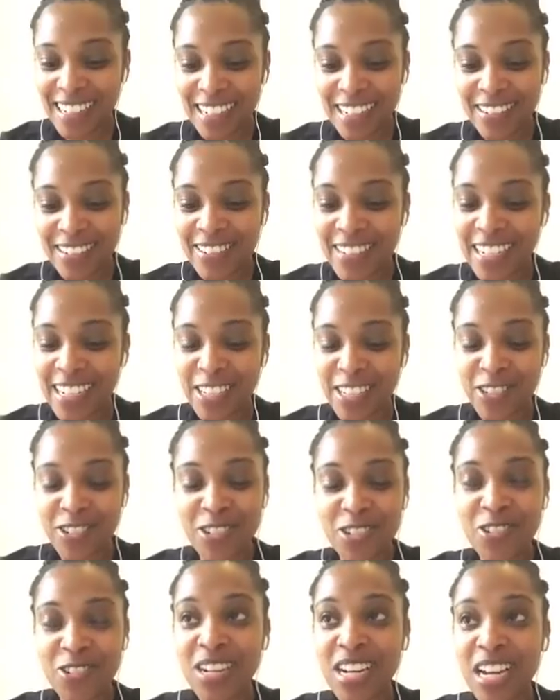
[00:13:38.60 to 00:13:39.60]
really, you
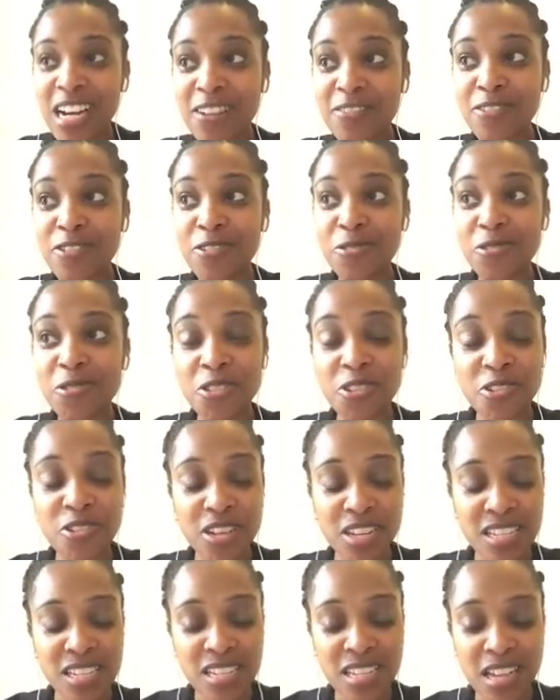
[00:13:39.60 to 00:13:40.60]
don't have to
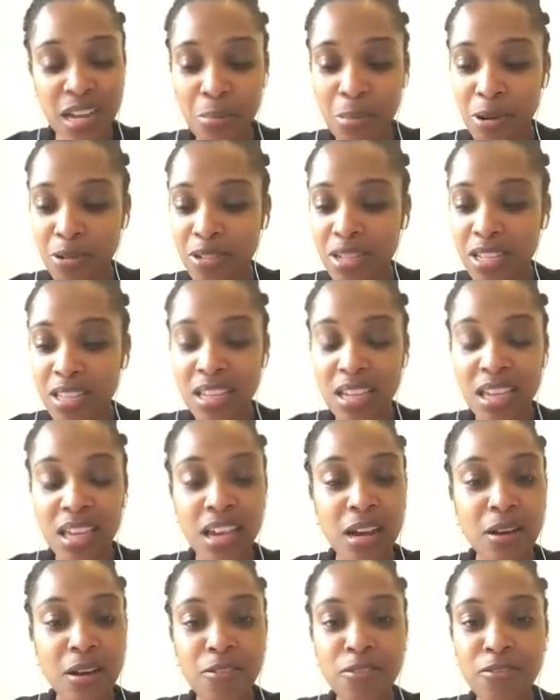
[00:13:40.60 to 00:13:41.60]
stress about
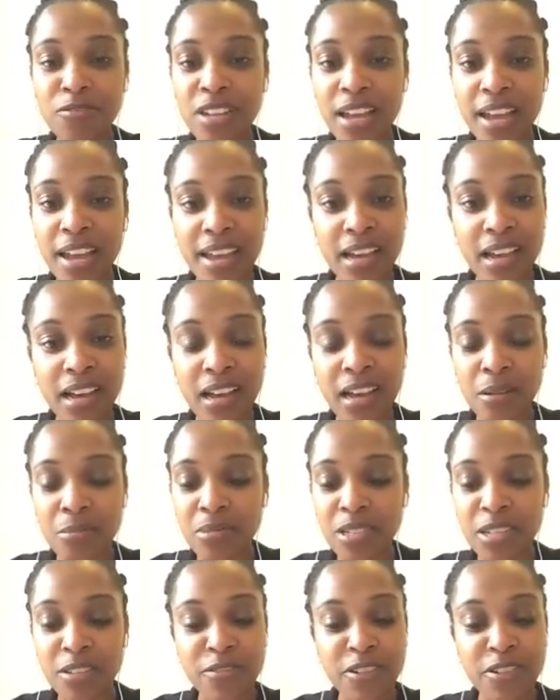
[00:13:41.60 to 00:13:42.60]
thinking of
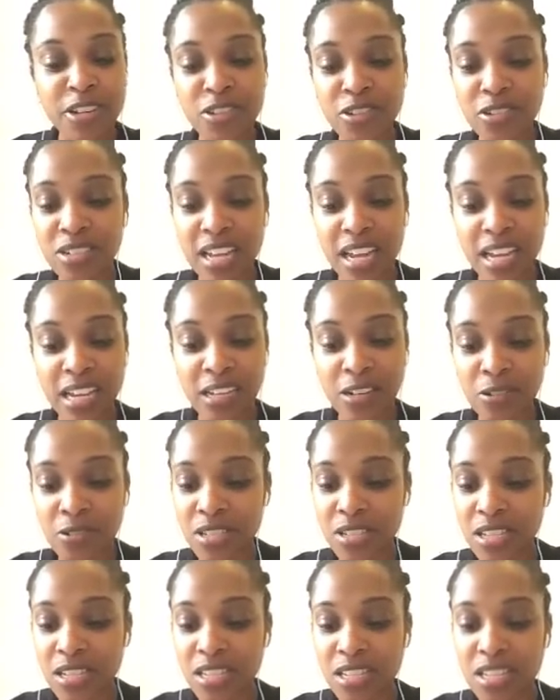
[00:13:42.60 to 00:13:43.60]
differential
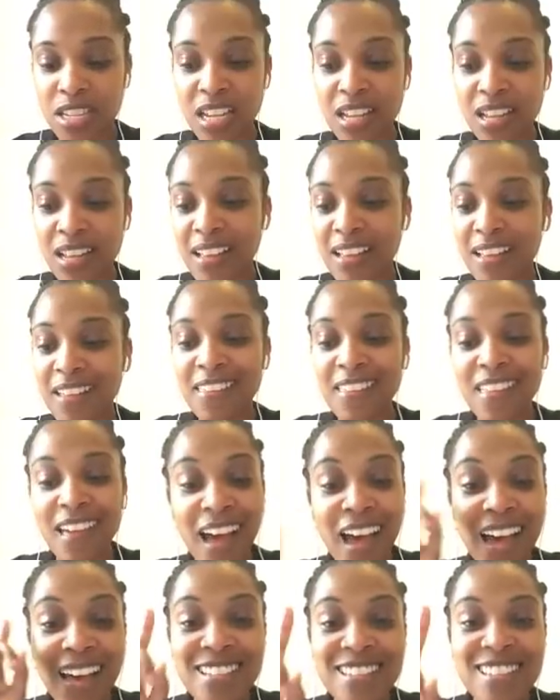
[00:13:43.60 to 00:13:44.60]
diagnosis. The
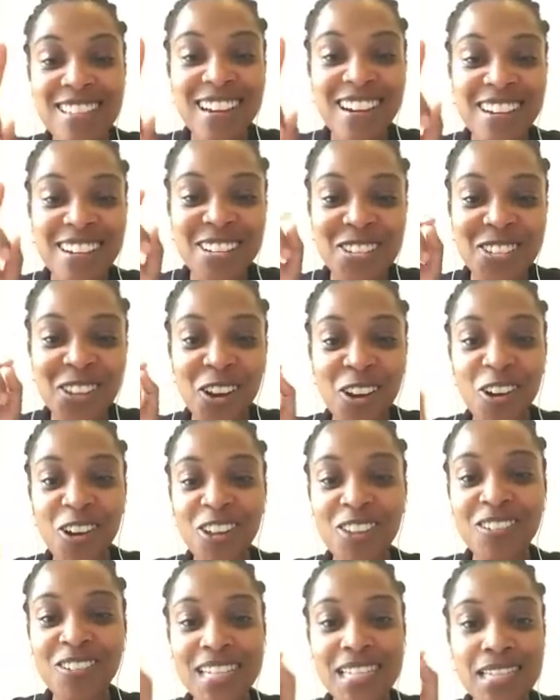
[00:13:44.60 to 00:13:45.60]
answer is
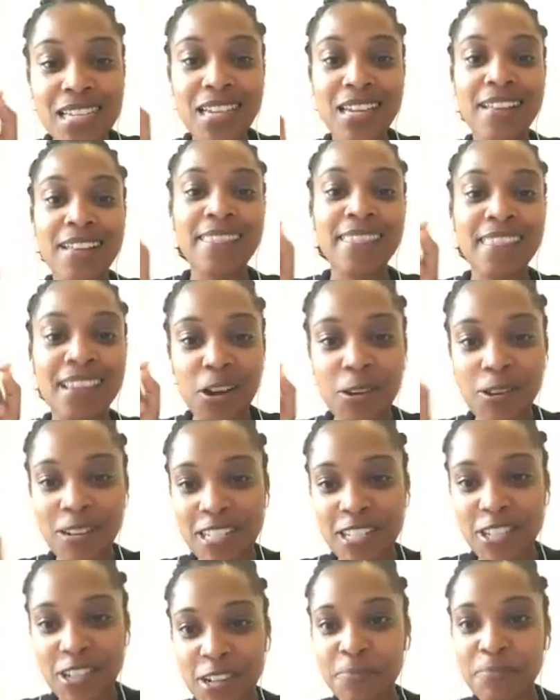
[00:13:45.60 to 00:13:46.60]
always in the
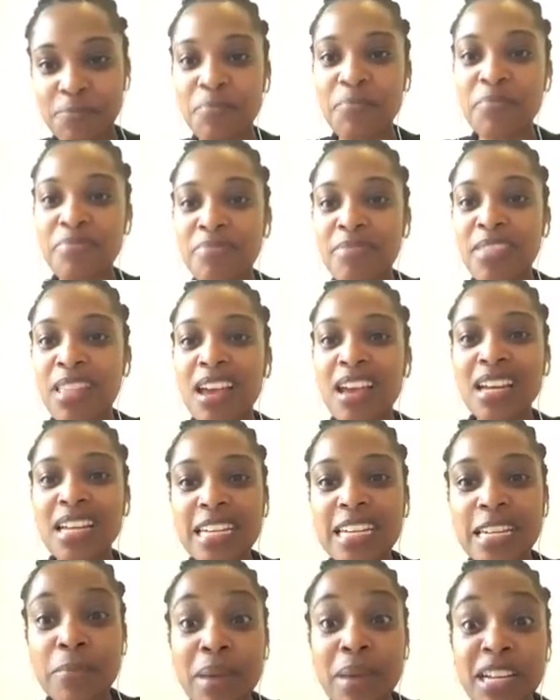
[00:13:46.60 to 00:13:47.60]
question.
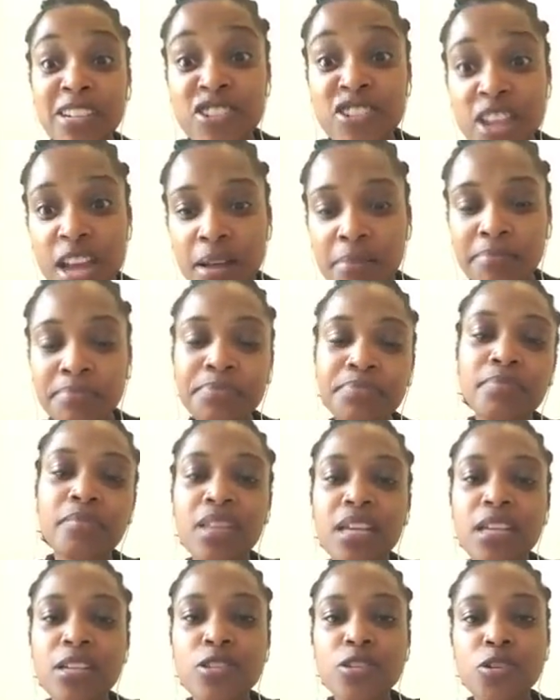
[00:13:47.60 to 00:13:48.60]
Dementia,
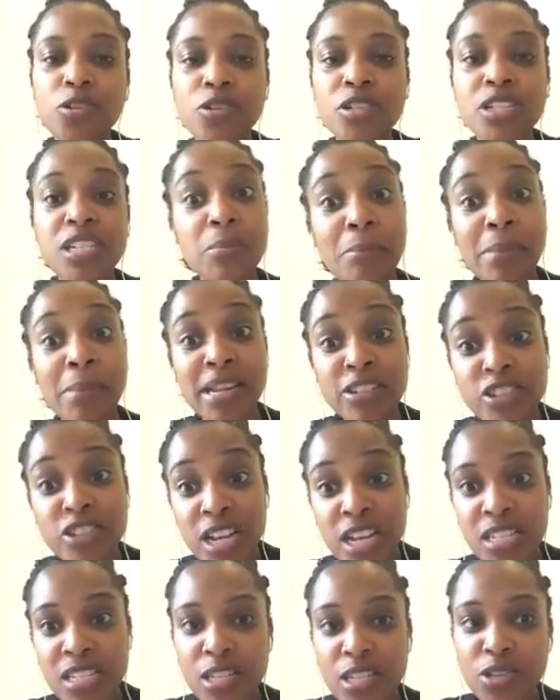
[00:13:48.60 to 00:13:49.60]
so
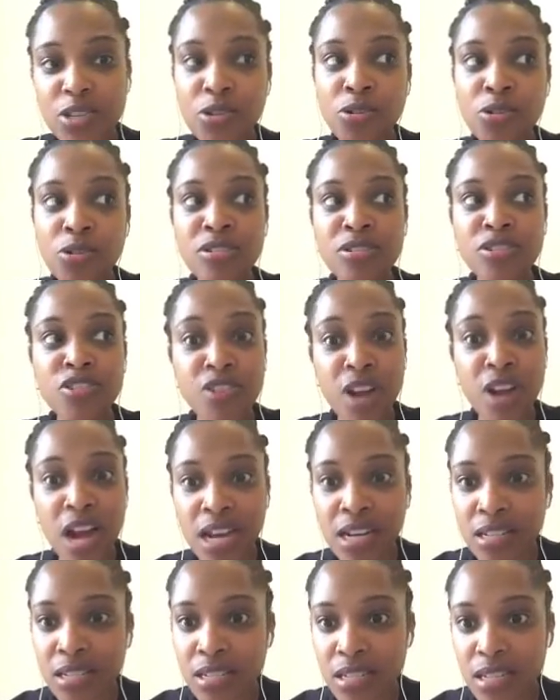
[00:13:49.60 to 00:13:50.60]
dementias, so
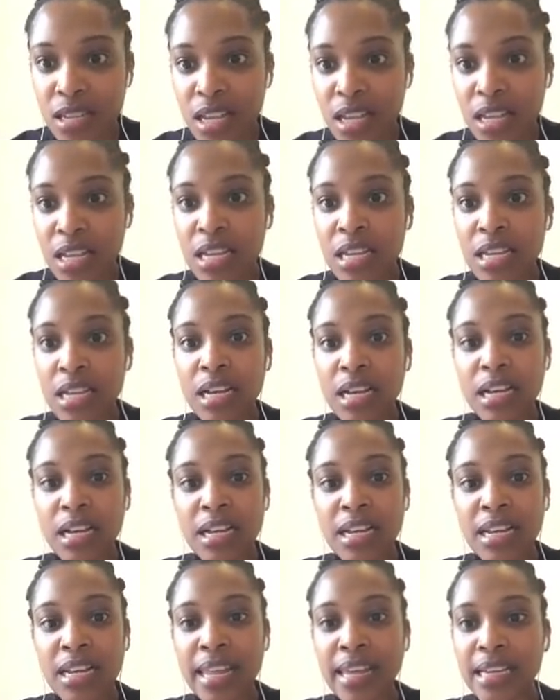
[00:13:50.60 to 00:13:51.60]
drugs
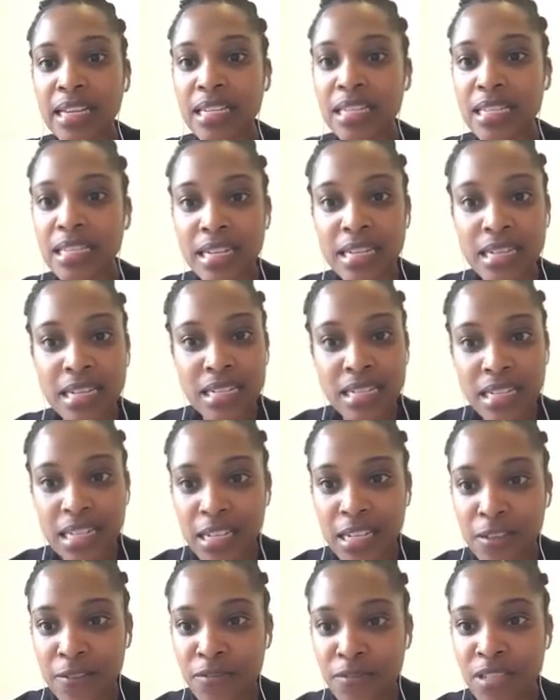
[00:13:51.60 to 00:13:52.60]
like
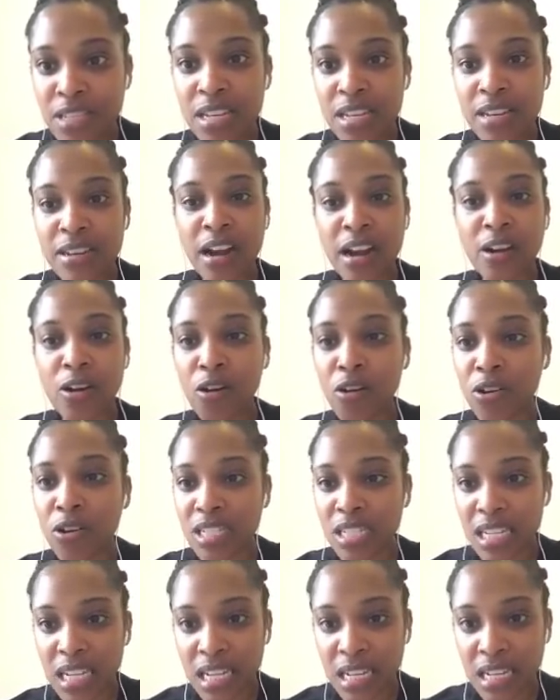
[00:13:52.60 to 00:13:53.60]
sedatives,
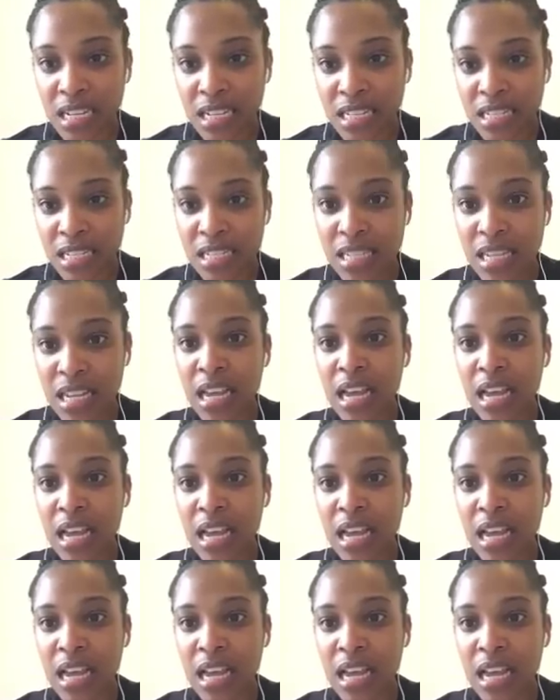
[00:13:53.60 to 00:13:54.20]
narcotics.